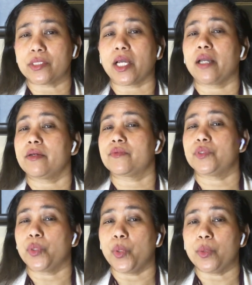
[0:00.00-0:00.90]
kind of
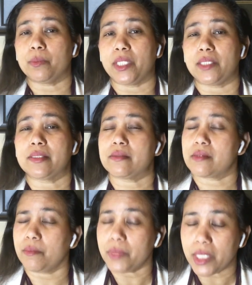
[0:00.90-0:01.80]
told me
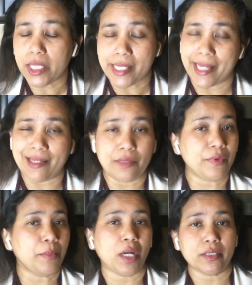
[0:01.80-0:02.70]
something negative
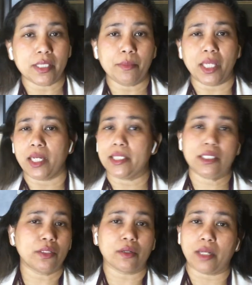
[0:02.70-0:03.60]
about him, and I
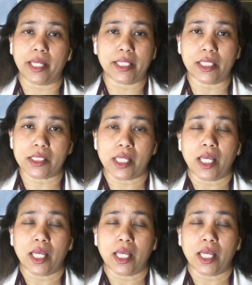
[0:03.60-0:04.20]
did not like it.